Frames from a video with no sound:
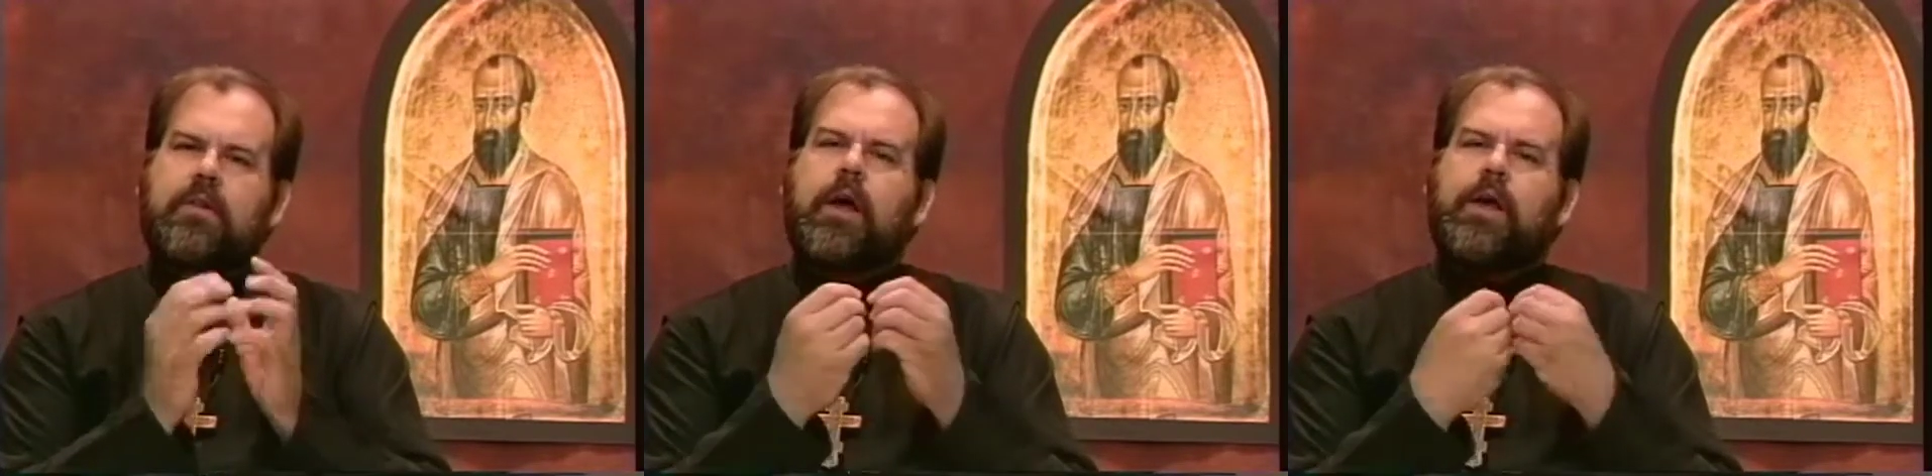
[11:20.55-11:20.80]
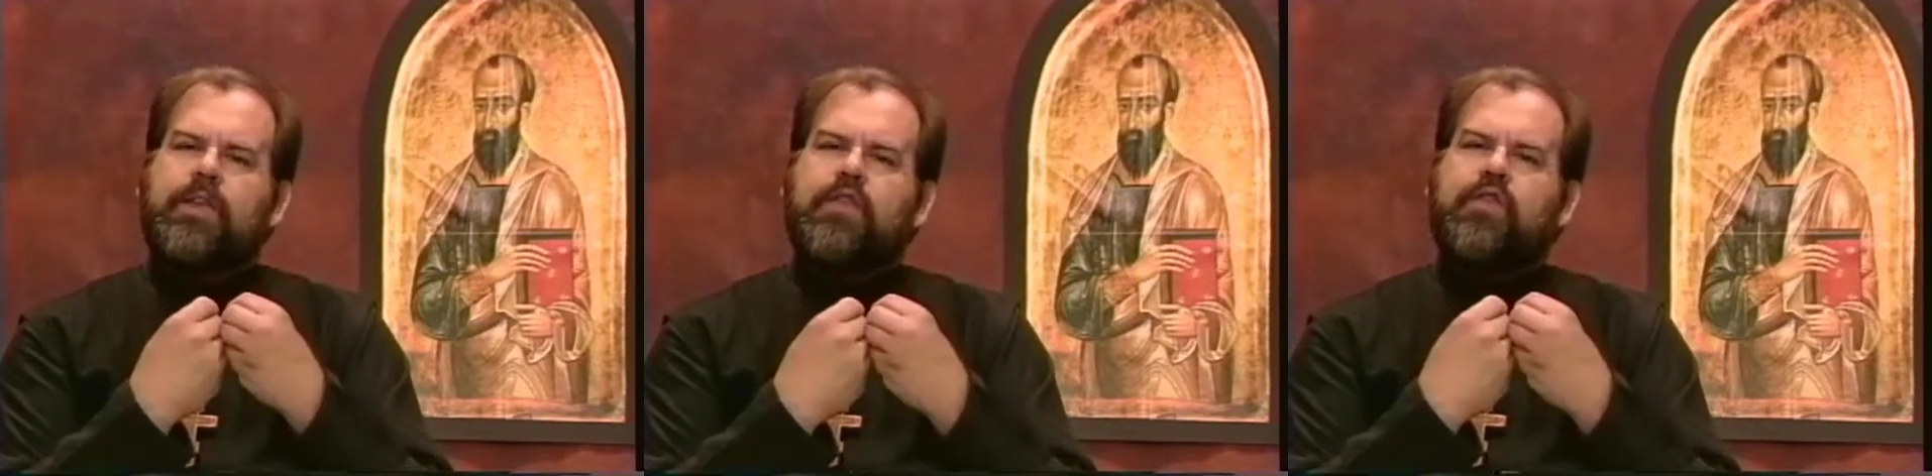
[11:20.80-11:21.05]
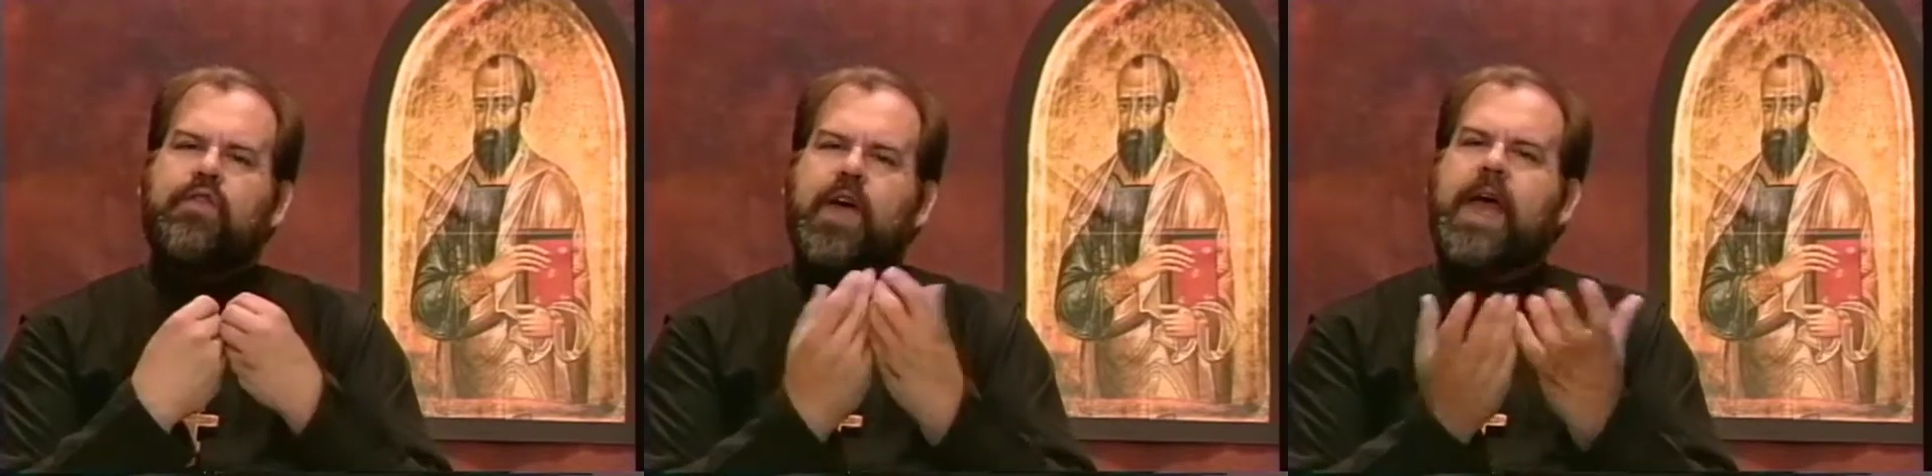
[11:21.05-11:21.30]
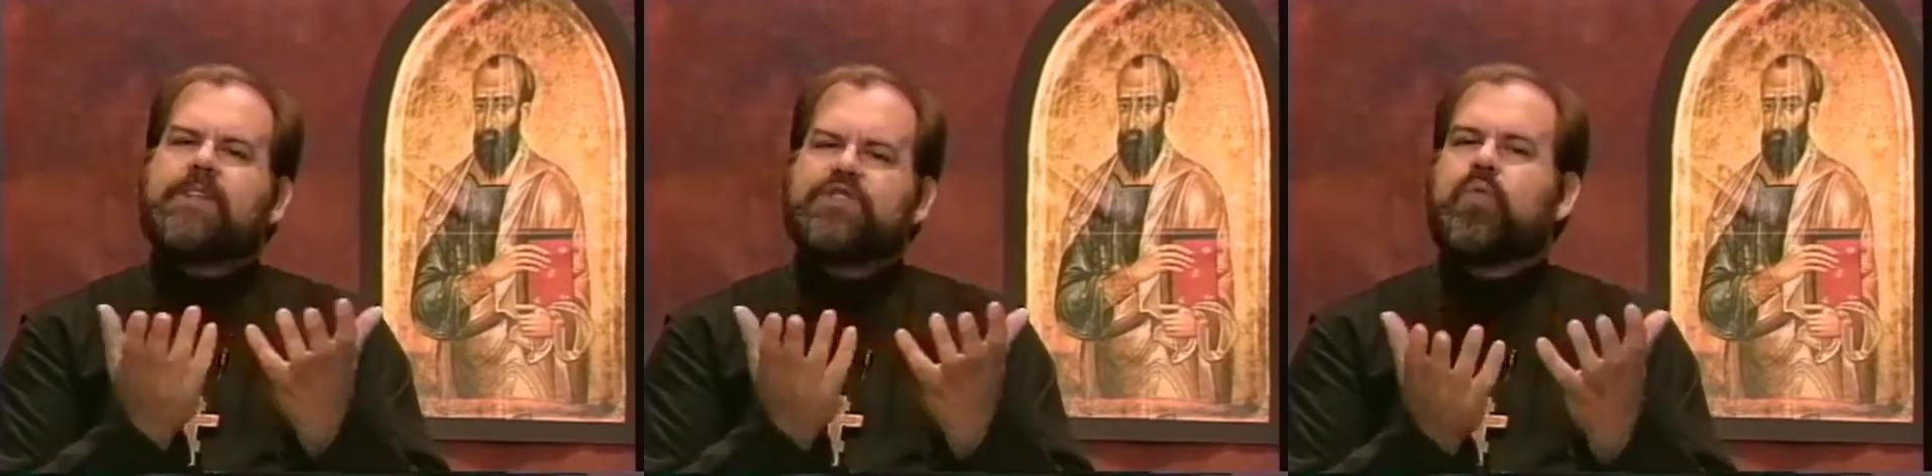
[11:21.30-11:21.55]
like
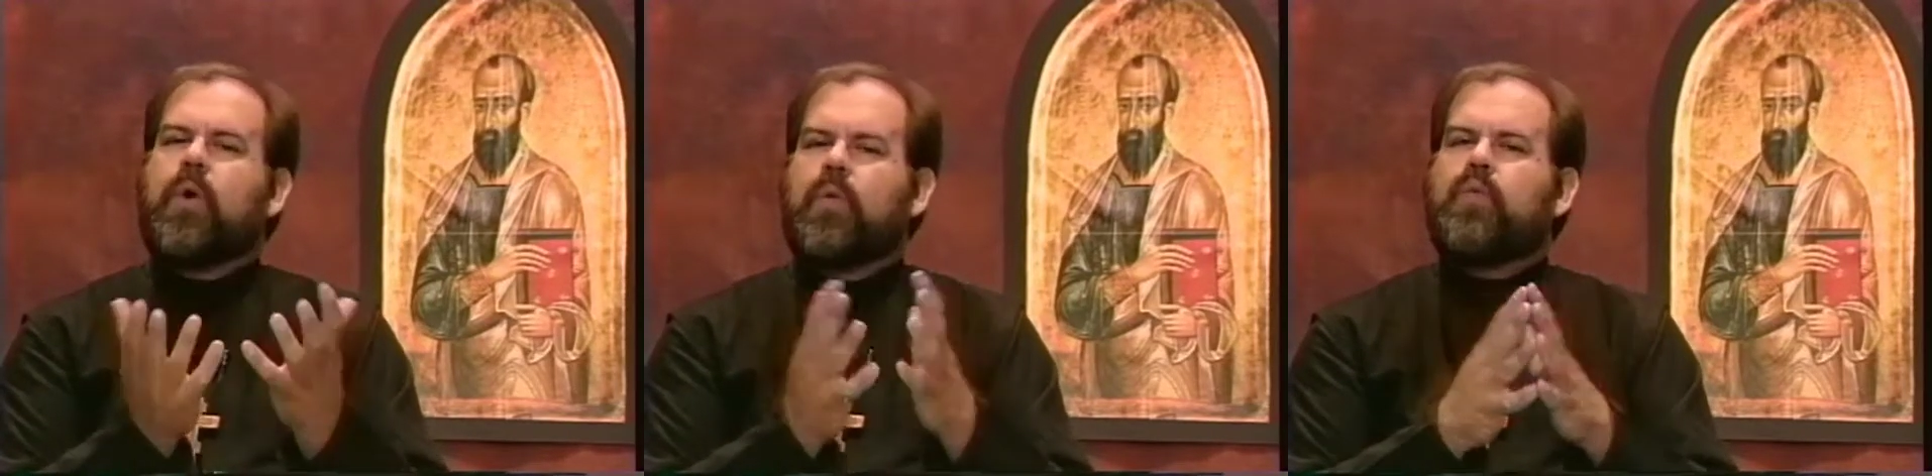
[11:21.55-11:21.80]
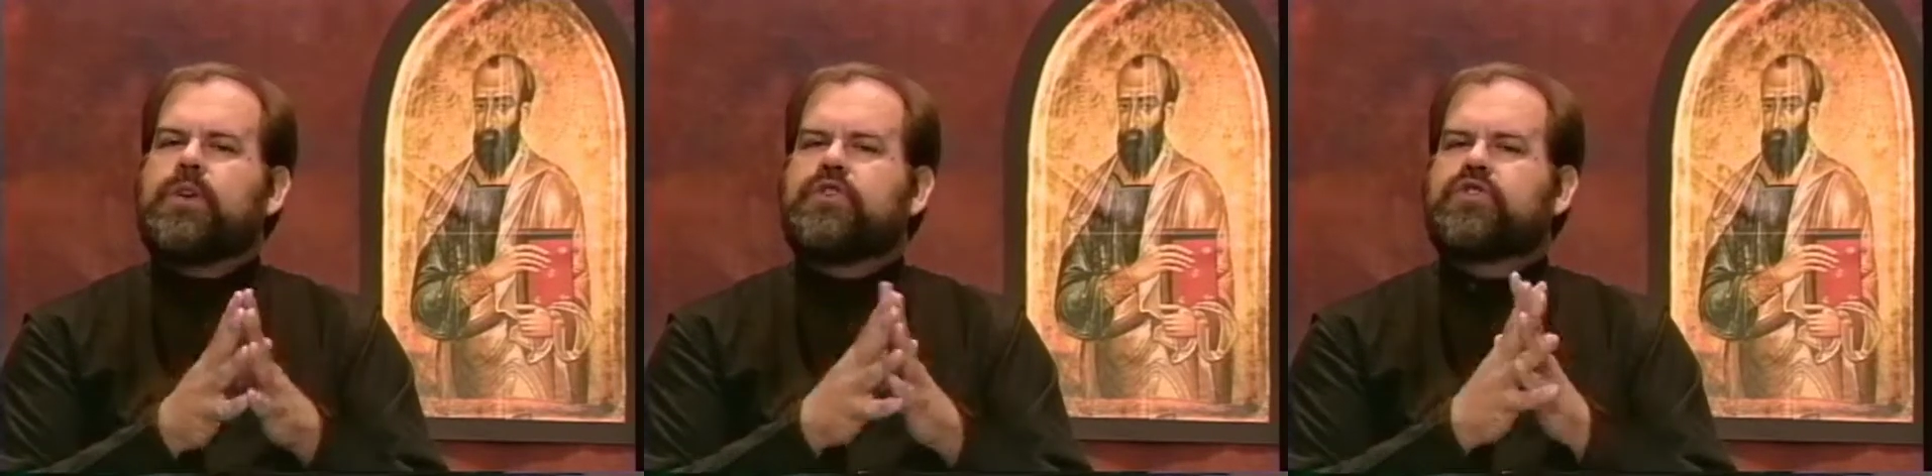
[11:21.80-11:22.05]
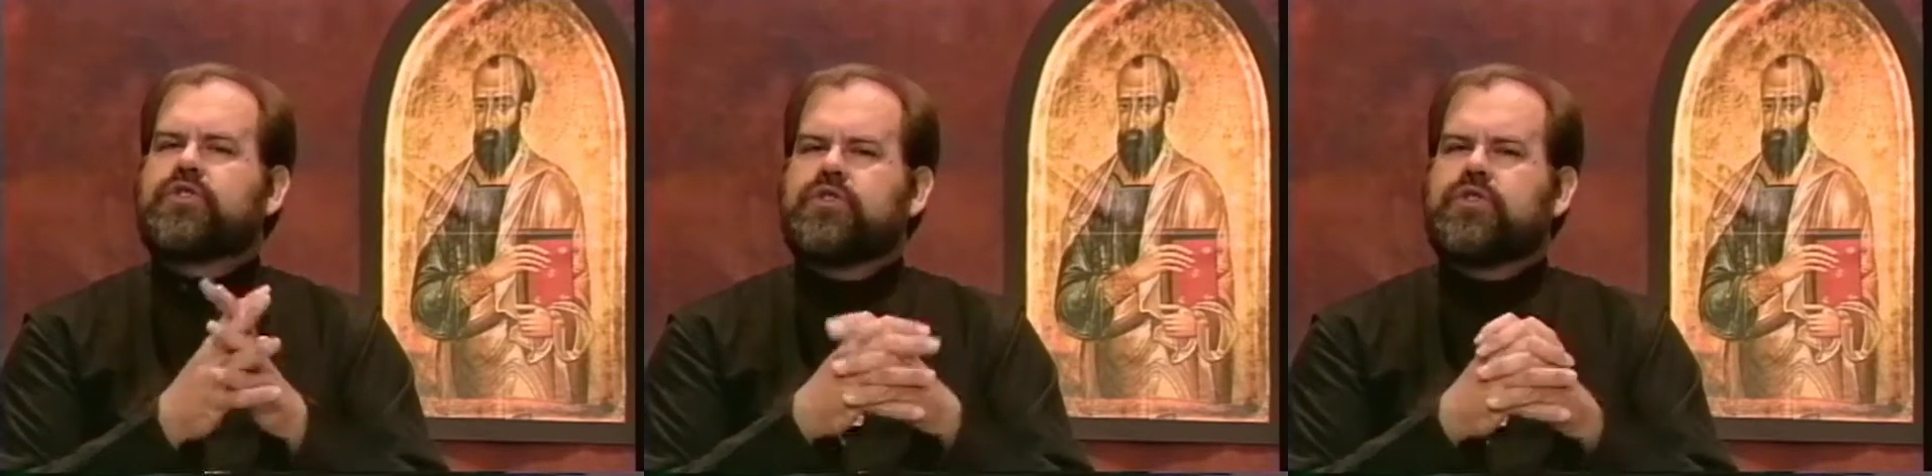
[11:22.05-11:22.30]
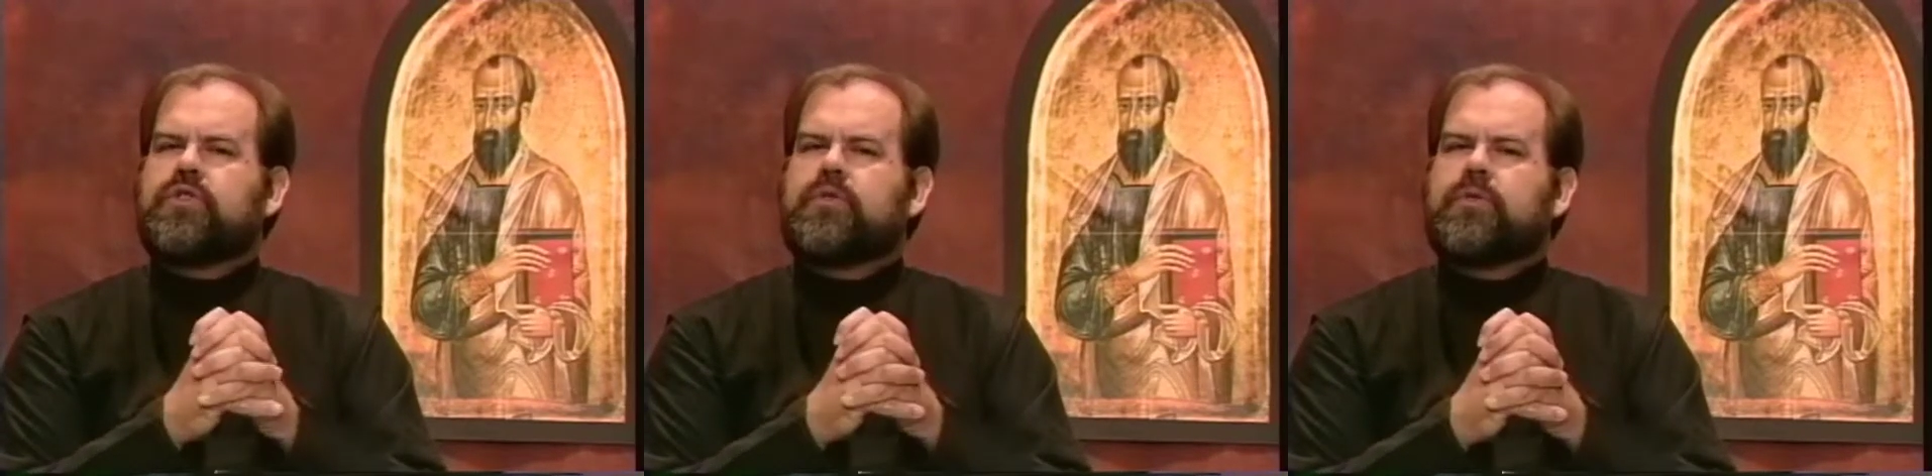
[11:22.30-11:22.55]
that's what we
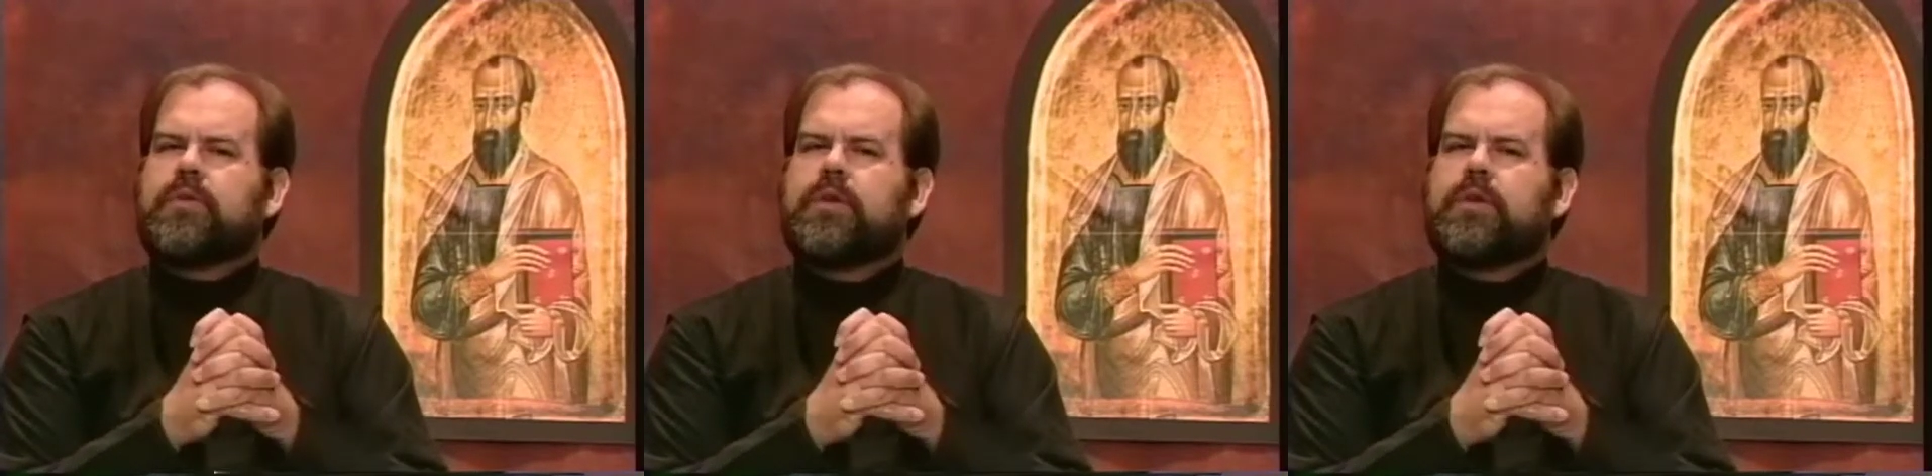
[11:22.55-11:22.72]
should do.